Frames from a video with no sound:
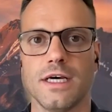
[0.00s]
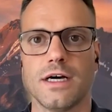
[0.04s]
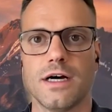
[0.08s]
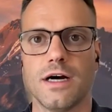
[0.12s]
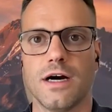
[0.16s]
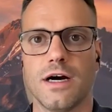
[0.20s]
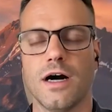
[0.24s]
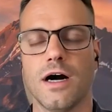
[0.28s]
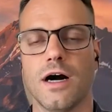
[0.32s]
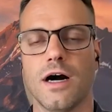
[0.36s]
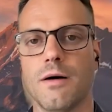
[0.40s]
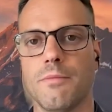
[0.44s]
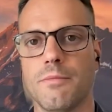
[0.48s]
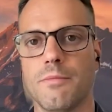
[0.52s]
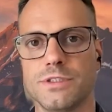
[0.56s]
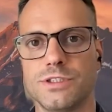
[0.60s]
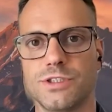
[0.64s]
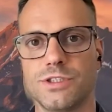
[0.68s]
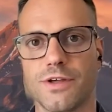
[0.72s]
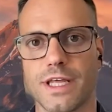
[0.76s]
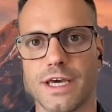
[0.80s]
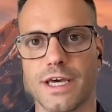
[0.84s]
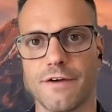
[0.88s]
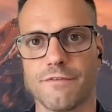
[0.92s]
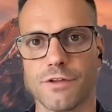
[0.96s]
Um,
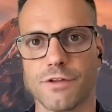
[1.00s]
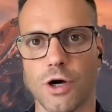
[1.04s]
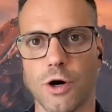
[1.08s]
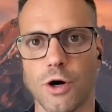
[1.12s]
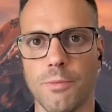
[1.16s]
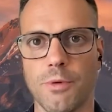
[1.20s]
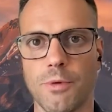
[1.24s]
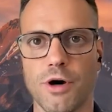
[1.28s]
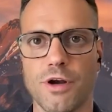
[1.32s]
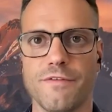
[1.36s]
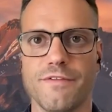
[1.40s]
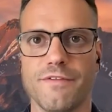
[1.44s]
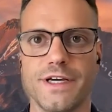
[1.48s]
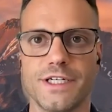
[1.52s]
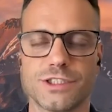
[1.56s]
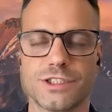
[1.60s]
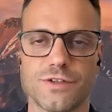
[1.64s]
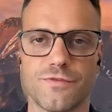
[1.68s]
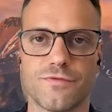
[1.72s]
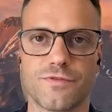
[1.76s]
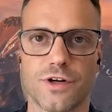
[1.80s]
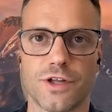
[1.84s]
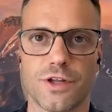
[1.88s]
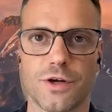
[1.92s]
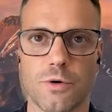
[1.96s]
do they have low
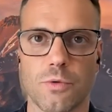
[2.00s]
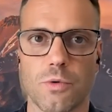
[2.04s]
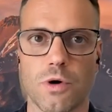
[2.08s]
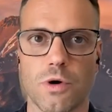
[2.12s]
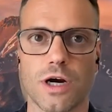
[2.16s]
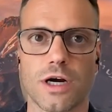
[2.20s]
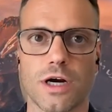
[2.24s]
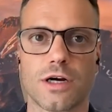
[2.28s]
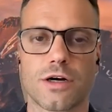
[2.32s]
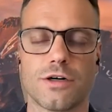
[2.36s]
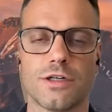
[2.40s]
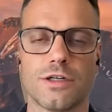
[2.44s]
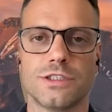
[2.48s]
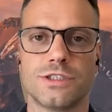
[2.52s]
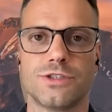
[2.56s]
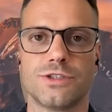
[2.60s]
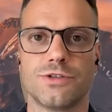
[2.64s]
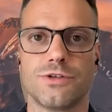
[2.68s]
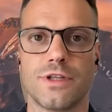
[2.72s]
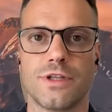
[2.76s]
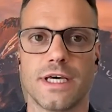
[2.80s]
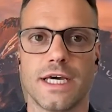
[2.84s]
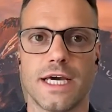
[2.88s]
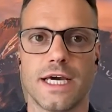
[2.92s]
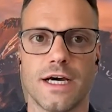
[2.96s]
motivation for their work, or
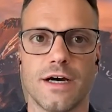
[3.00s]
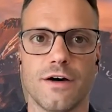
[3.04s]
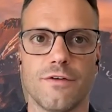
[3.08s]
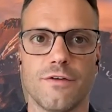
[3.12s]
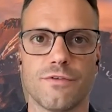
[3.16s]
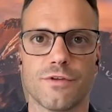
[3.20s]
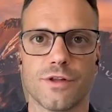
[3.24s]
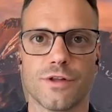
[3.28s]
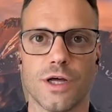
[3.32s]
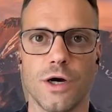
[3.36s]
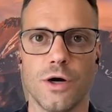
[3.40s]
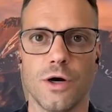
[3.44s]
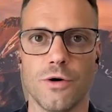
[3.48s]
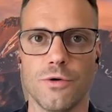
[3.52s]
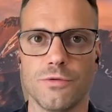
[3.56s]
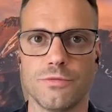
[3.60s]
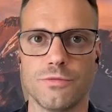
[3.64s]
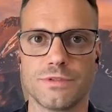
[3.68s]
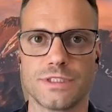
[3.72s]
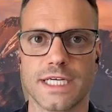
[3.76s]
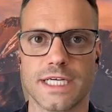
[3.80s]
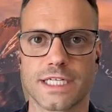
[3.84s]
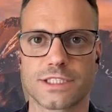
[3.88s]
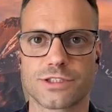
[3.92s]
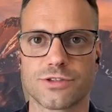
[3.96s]
do they have low
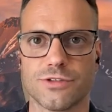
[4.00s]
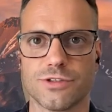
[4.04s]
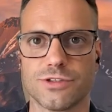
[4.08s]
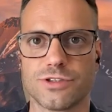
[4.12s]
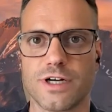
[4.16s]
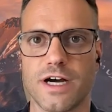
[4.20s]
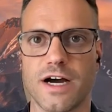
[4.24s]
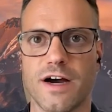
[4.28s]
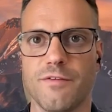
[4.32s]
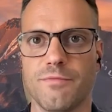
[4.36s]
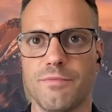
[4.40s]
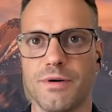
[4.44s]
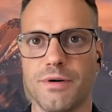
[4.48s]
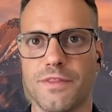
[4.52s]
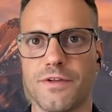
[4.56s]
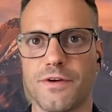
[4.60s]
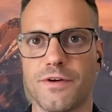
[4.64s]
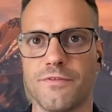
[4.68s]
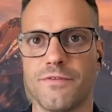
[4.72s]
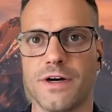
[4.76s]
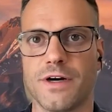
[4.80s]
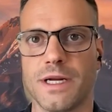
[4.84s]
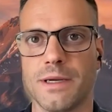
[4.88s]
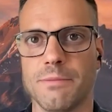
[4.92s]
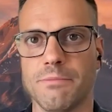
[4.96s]
sexual drive, but they're
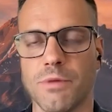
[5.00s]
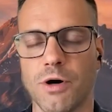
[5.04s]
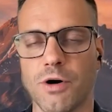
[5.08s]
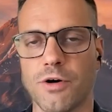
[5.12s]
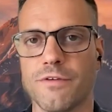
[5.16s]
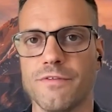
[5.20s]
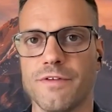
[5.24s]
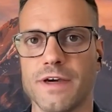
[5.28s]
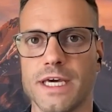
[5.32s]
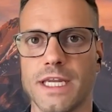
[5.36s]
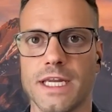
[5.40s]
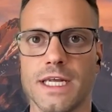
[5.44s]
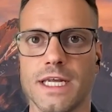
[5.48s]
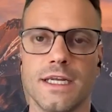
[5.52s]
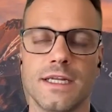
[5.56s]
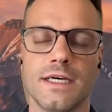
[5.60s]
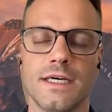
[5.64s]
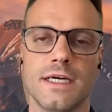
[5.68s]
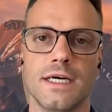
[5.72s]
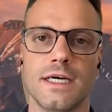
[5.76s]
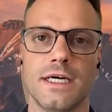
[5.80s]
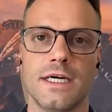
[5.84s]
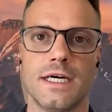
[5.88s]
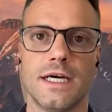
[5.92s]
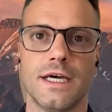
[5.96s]
very motivated
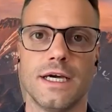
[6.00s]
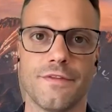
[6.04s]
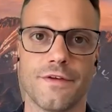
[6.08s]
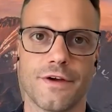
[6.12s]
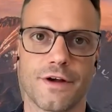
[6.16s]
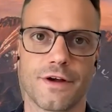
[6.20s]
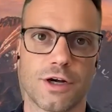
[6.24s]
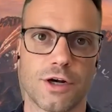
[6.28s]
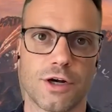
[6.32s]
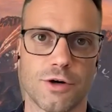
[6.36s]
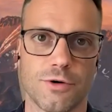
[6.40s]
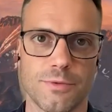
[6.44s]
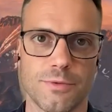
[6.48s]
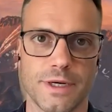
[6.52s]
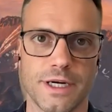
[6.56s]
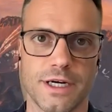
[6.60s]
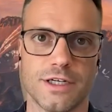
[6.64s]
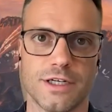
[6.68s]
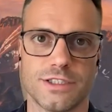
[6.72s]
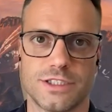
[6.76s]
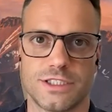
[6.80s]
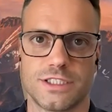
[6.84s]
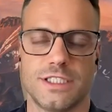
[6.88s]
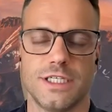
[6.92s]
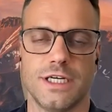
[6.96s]
in their
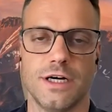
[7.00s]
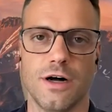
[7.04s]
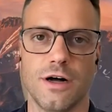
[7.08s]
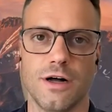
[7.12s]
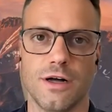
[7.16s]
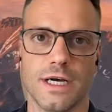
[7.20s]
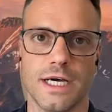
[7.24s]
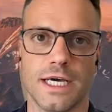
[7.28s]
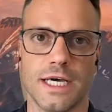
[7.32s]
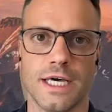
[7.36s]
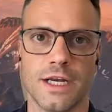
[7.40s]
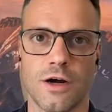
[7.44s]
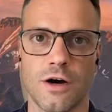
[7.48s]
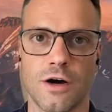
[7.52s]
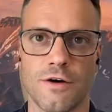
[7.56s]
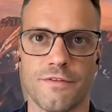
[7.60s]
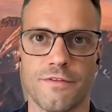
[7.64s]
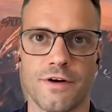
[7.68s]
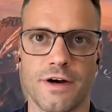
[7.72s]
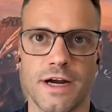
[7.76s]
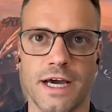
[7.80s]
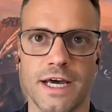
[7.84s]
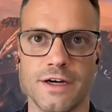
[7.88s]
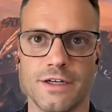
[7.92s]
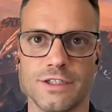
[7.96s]
career still and all
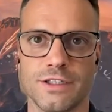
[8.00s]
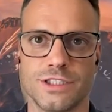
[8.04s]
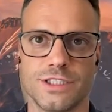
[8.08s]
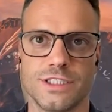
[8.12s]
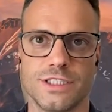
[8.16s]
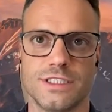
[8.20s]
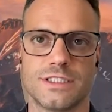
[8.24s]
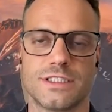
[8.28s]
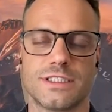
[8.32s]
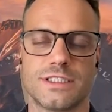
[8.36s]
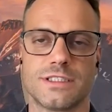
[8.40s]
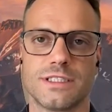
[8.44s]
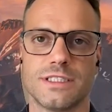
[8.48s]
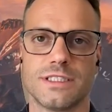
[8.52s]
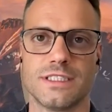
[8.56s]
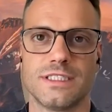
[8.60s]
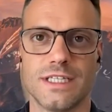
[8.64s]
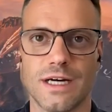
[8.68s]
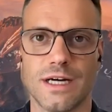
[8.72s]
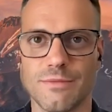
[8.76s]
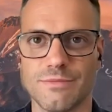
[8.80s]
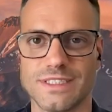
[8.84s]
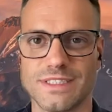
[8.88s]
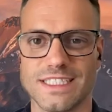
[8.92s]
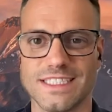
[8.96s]
their energy's
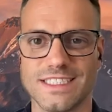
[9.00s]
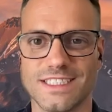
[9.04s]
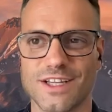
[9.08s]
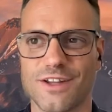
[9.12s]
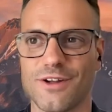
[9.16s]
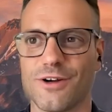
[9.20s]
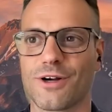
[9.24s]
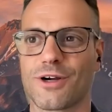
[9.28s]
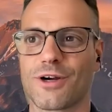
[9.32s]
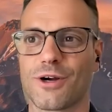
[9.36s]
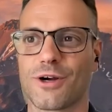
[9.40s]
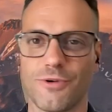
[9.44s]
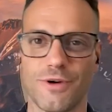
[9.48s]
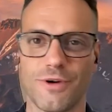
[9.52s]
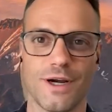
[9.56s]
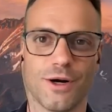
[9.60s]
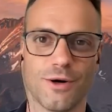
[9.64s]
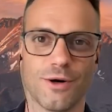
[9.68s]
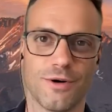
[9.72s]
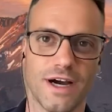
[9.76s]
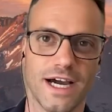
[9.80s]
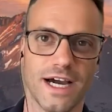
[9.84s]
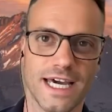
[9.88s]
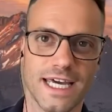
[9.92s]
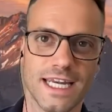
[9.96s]
dumped into their career,
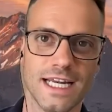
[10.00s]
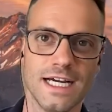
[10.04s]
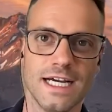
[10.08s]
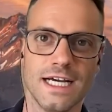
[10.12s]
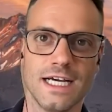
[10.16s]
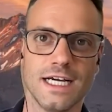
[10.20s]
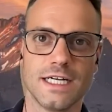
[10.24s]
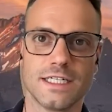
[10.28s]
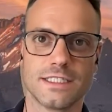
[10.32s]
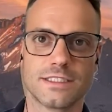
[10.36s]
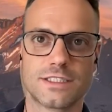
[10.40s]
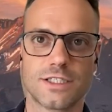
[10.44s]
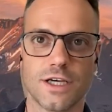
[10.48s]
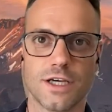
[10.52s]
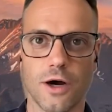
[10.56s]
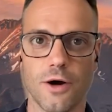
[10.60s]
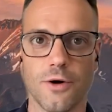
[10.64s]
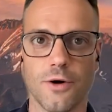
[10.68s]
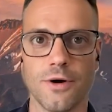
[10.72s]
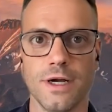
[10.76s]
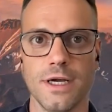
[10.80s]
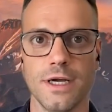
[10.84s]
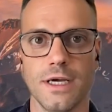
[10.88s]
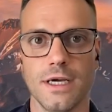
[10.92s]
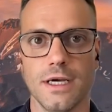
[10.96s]
right?
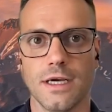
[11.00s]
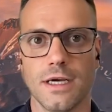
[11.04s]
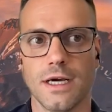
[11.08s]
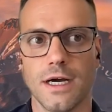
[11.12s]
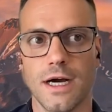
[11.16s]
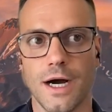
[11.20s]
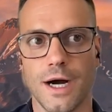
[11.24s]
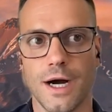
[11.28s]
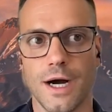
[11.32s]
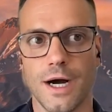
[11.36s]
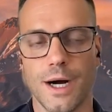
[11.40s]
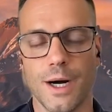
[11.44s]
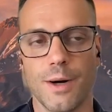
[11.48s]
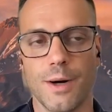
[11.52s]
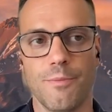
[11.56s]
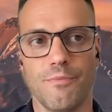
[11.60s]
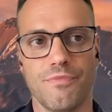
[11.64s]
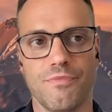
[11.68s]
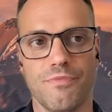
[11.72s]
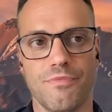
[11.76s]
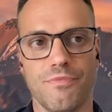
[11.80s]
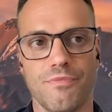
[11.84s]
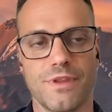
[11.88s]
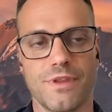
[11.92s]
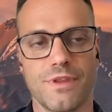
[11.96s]
So
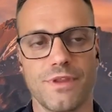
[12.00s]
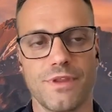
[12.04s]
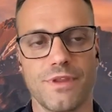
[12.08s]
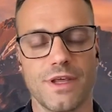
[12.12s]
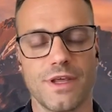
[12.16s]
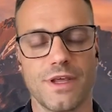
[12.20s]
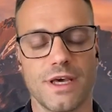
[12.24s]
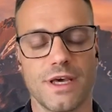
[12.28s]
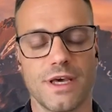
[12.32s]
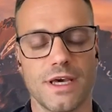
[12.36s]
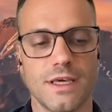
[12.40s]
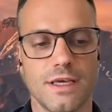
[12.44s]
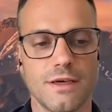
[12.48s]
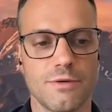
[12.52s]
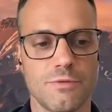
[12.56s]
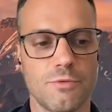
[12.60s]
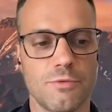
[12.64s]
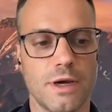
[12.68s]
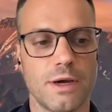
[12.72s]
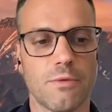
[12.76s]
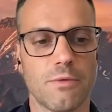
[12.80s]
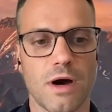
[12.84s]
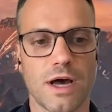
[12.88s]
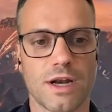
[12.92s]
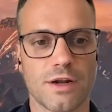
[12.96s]
um,
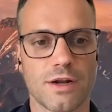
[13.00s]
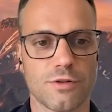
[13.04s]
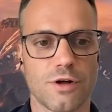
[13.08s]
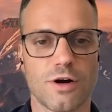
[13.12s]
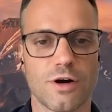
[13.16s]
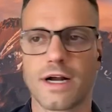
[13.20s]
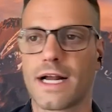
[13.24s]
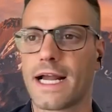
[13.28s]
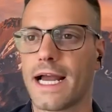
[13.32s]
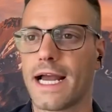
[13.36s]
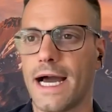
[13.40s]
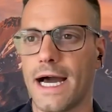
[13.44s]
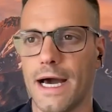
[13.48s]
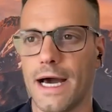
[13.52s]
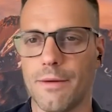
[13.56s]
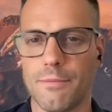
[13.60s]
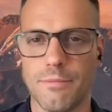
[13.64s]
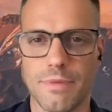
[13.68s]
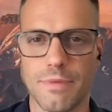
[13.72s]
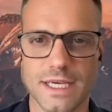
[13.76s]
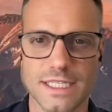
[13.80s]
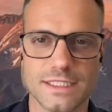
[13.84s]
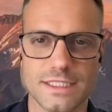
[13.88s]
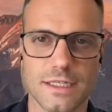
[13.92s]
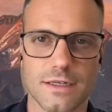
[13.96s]
we want to look
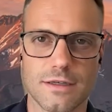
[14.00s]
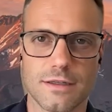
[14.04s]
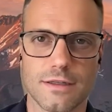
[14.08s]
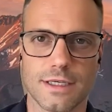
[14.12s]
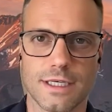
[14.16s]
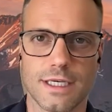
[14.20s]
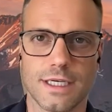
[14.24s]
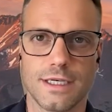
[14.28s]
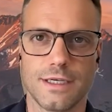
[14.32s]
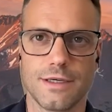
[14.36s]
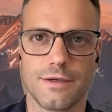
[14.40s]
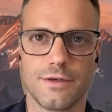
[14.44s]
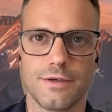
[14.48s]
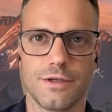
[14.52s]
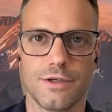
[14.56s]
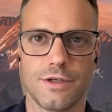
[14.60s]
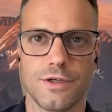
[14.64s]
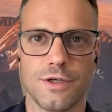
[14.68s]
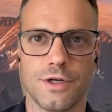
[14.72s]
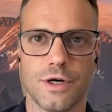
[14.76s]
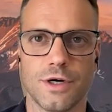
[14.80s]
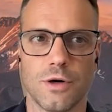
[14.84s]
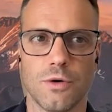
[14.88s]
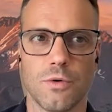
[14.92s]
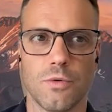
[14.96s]
at
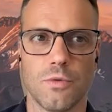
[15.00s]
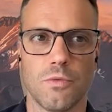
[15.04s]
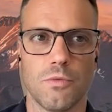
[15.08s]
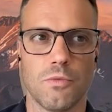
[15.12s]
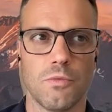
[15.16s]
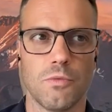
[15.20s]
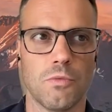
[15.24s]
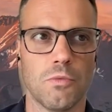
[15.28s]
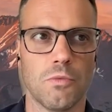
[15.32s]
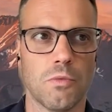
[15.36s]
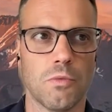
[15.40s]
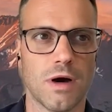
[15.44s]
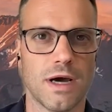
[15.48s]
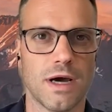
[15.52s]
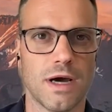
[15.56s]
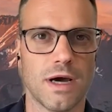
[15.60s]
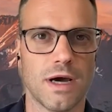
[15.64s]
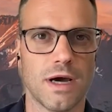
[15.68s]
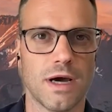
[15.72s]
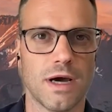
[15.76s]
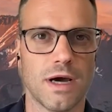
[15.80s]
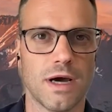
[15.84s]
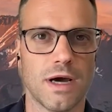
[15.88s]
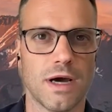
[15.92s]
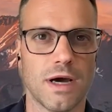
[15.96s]
basically, you know,
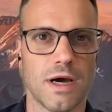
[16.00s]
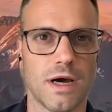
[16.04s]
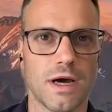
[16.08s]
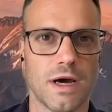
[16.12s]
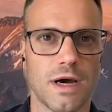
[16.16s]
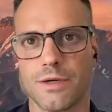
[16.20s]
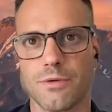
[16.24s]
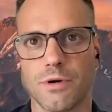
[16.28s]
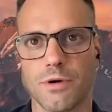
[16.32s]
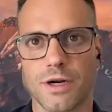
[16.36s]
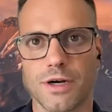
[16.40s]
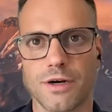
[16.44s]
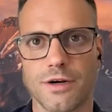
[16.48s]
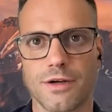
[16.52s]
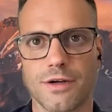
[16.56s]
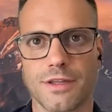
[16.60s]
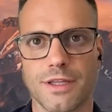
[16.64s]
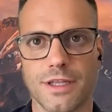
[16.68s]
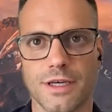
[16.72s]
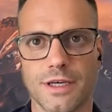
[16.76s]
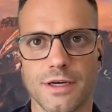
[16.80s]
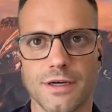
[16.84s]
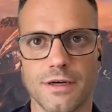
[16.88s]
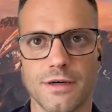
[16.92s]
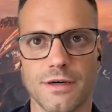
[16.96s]
what is the medical history?